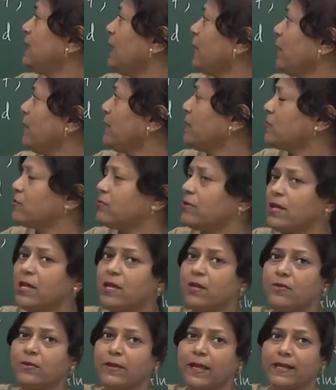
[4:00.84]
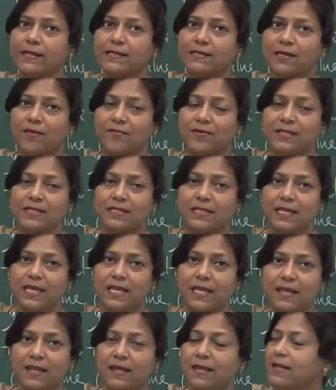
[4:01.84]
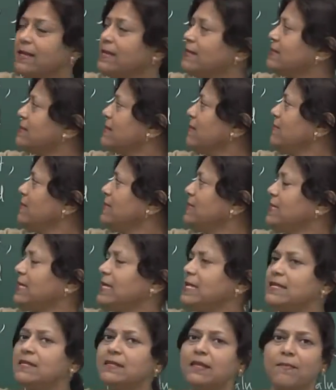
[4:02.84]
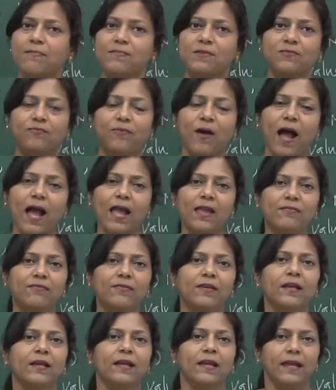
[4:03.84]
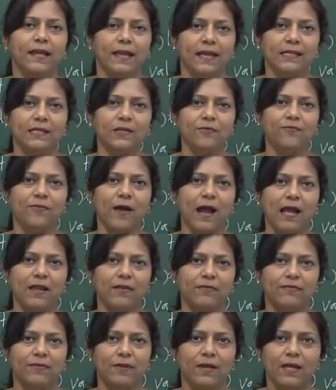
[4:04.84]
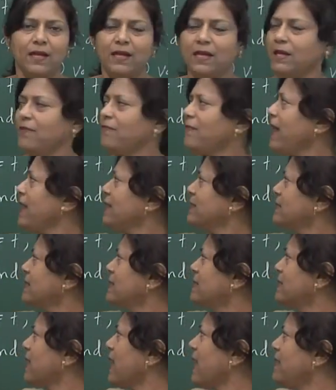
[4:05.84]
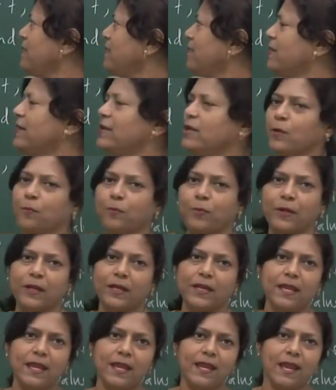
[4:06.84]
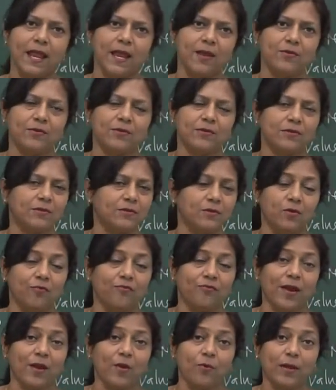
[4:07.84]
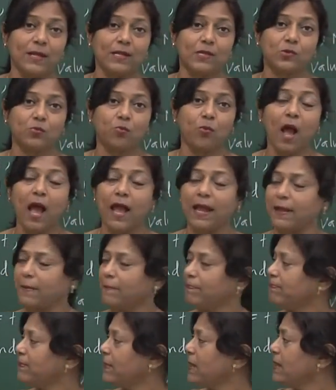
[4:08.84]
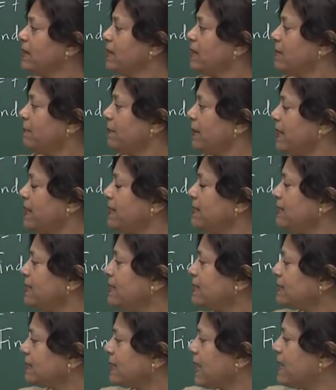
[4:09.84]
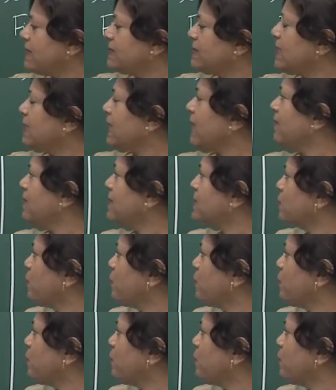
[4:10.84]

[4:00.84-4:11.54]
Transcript: take away 3, you get a 17. 17 times 5, 85. If x is 100, you put it in and you find what is y. But in this case, they give us